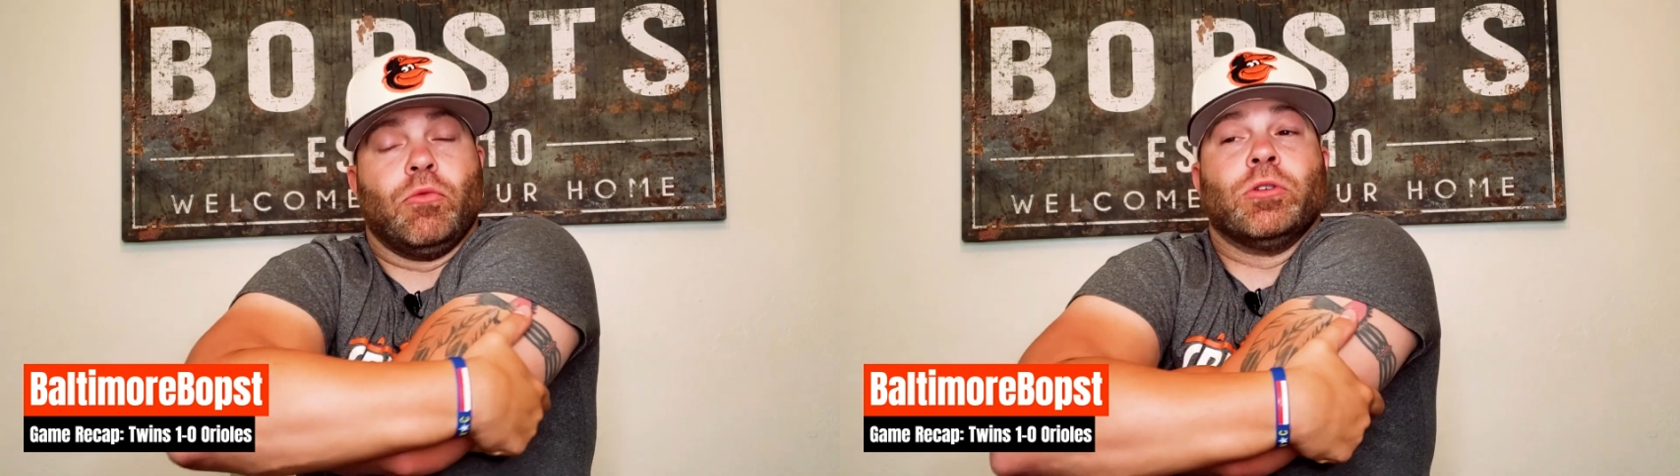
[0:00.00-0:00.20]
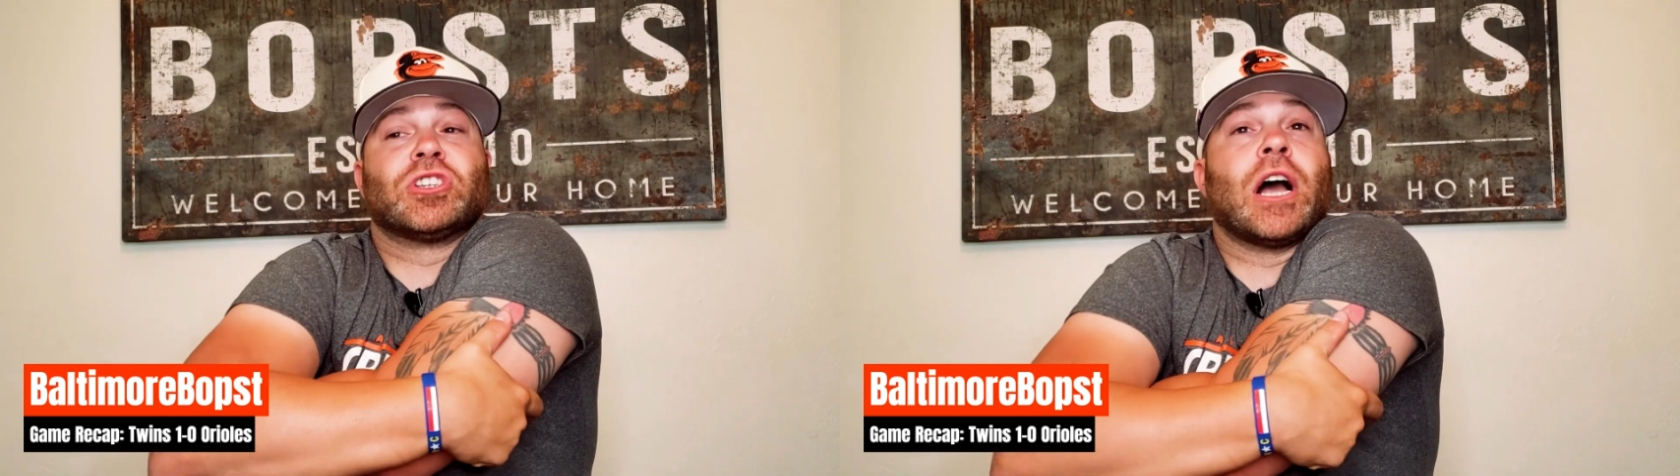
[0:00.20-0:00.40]

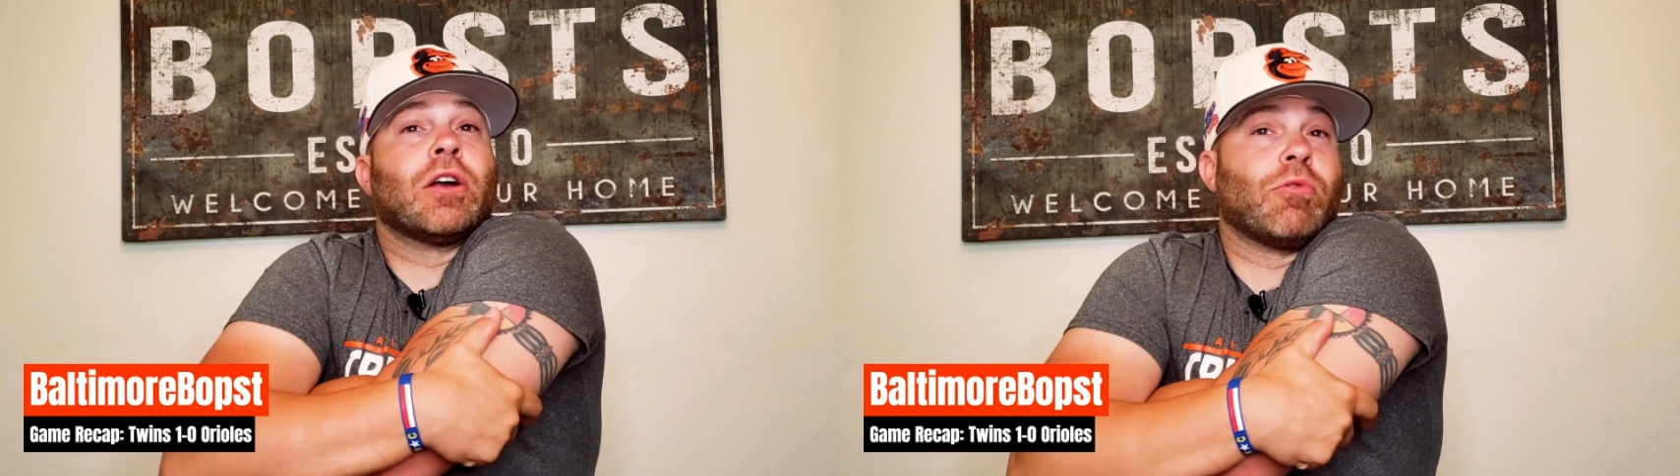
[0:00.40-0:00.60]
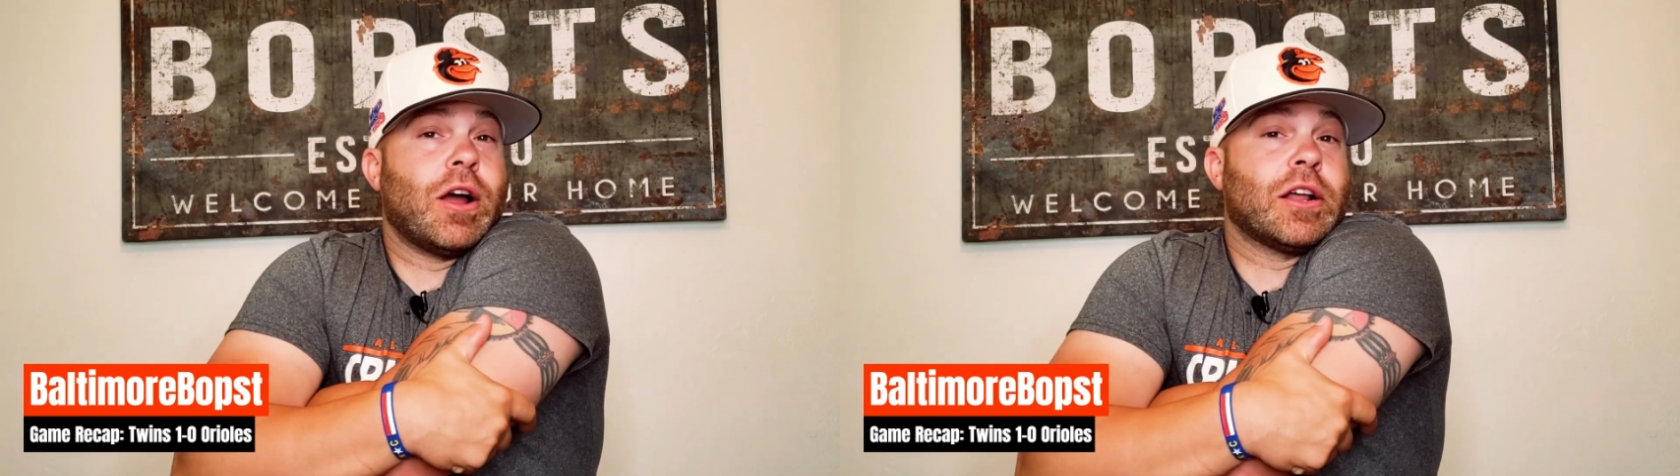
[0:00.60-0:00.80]
Which,
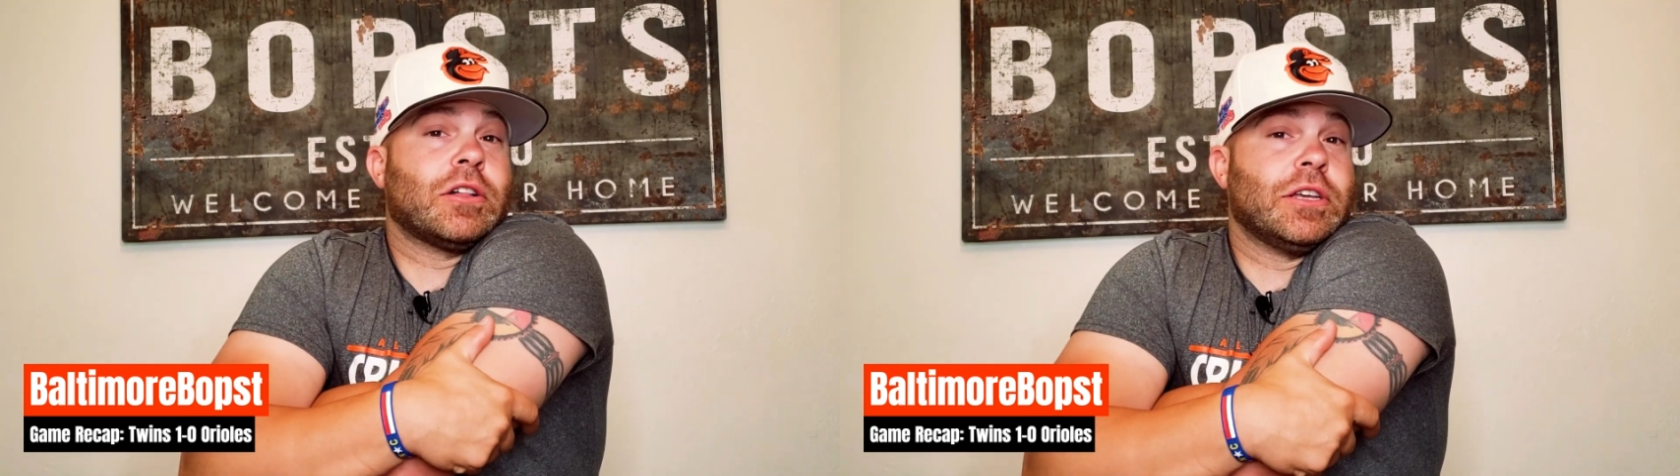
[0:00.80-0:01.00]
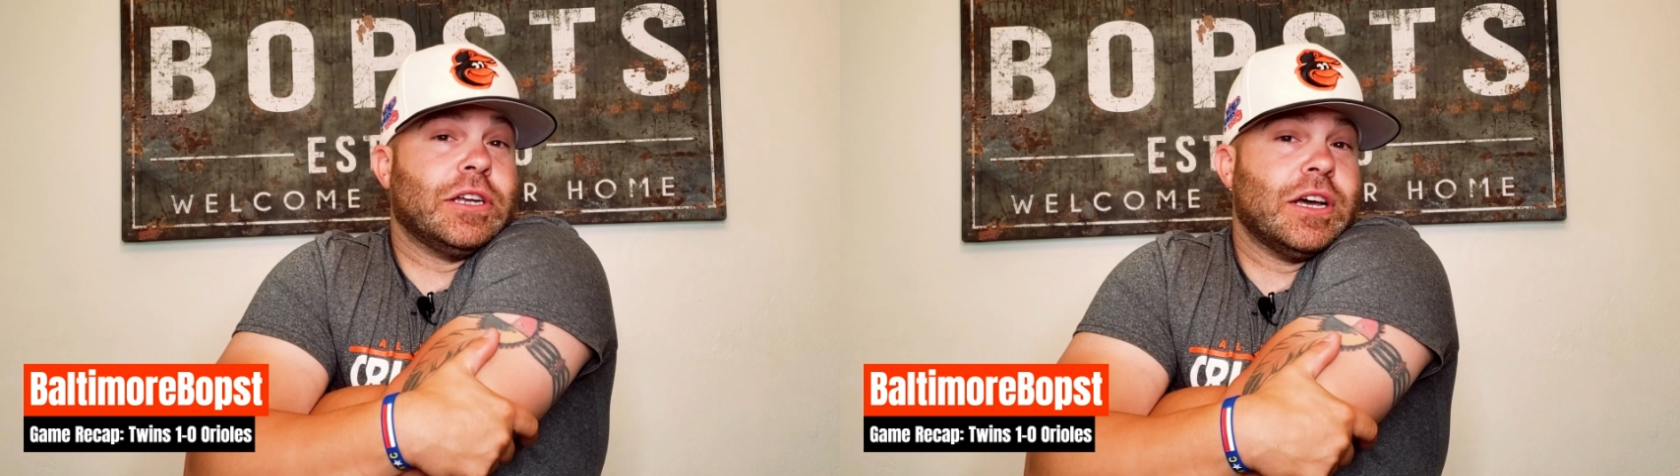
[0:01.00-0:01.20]

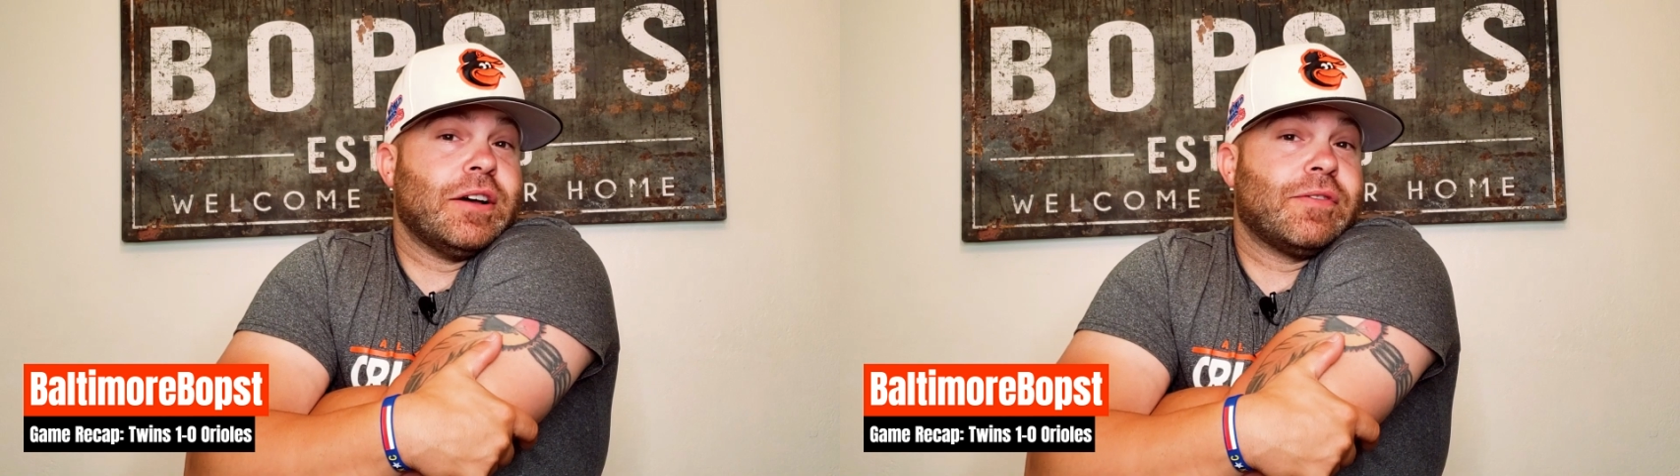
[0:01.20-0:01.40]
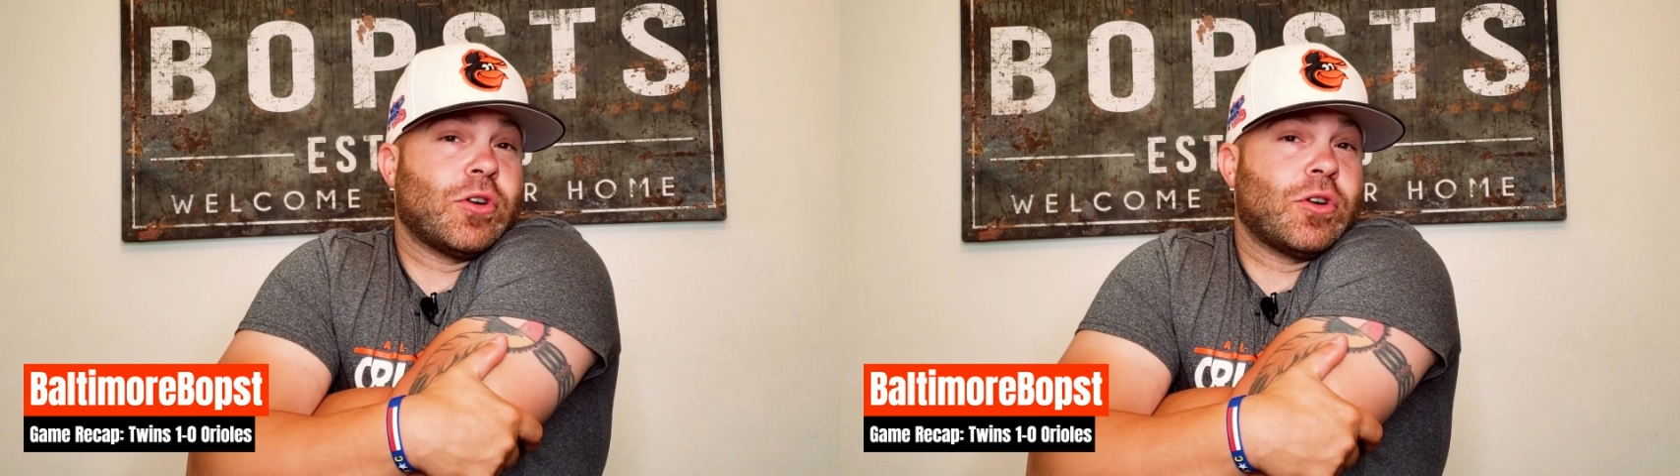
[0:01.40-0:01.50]
ironically enough,